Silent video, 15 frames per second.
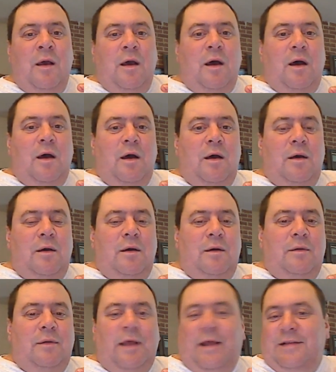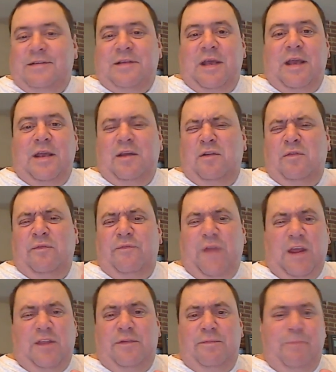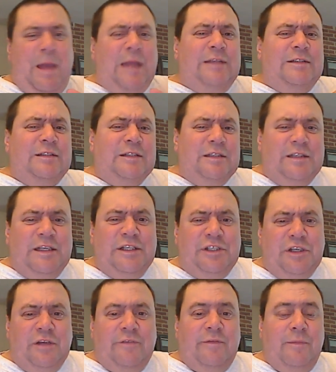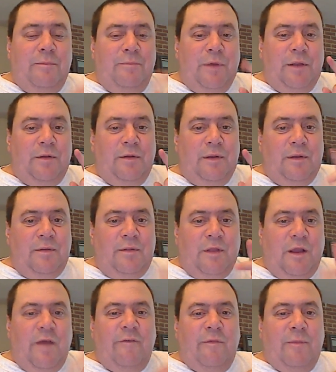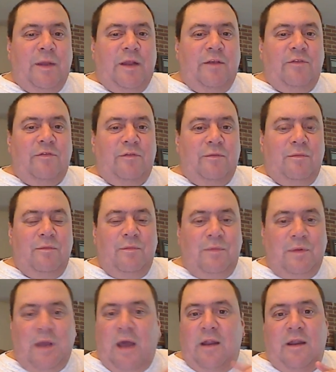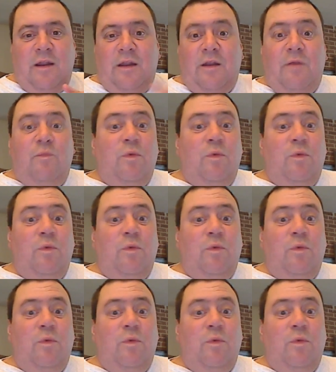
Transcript: uh, as a faith-based initiative, but the government has got it in there.